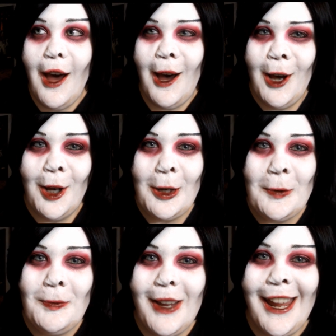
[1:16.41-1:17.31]

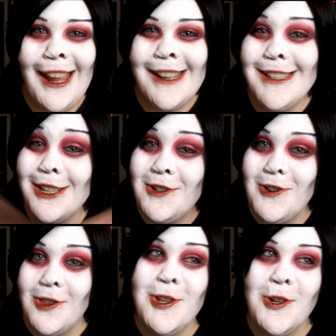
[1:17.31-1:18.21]
Um, and
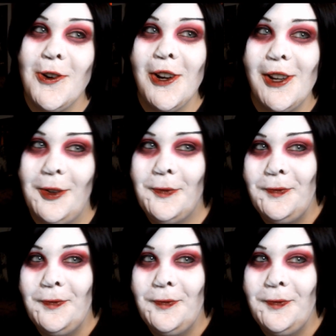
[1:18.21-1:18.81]
enjoy the tutorial.